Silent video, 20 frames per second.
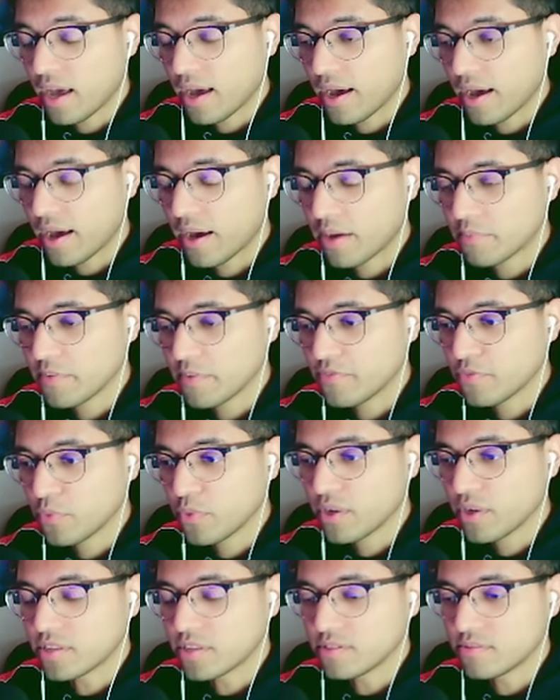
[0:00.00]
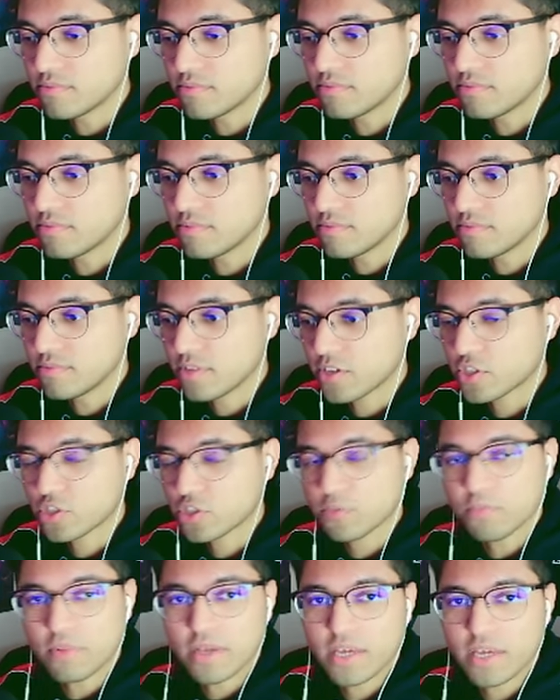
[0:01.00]
If you want to
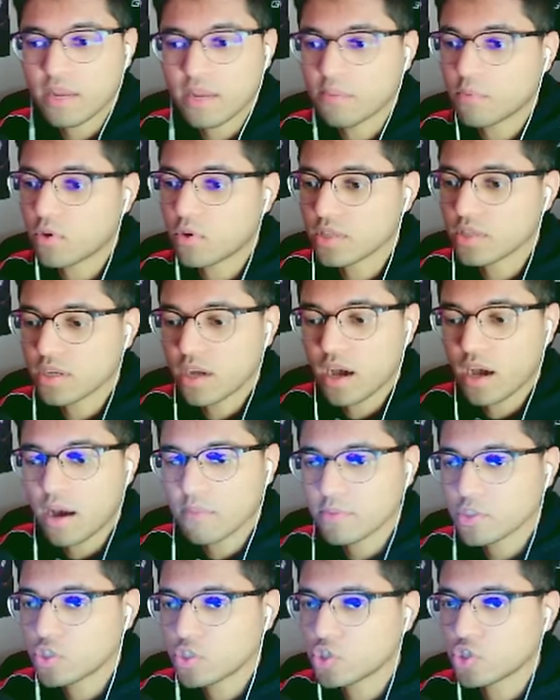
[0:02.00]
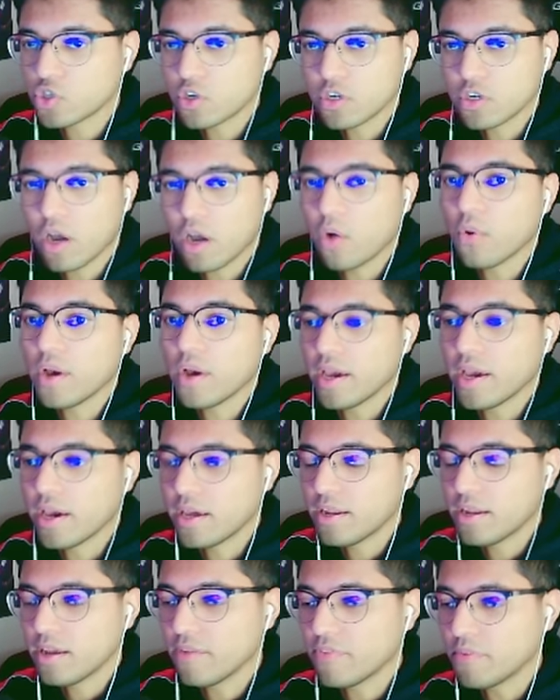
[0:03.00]
explain it more in the comments, sure, go
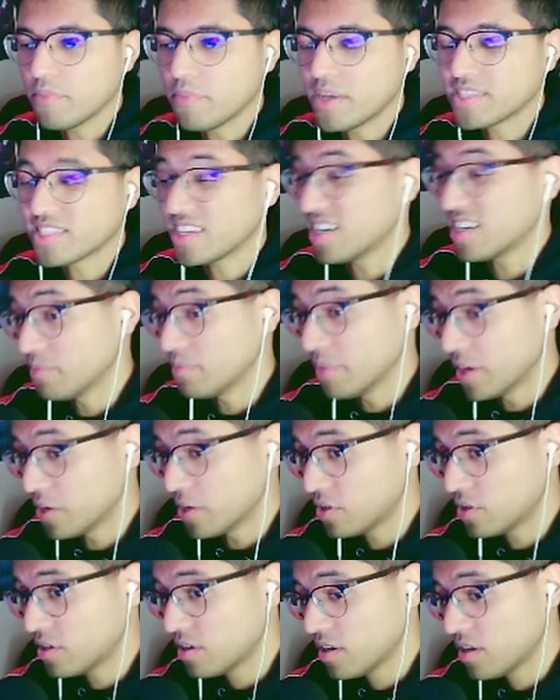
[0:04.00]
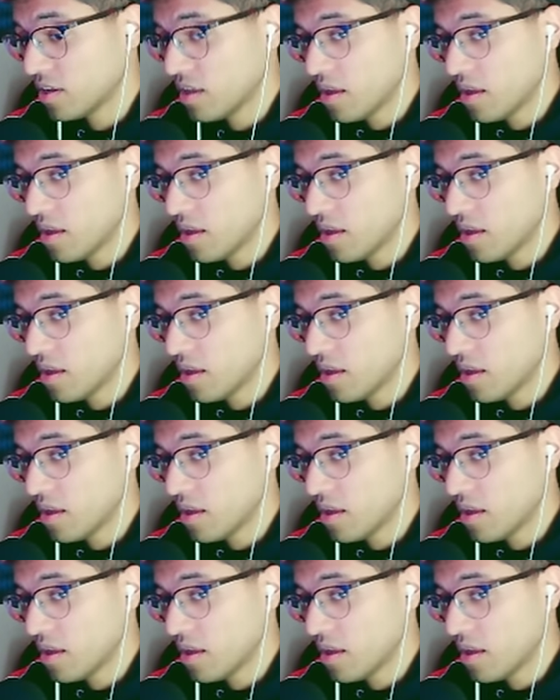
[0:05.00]
ahead. If it makes it any better.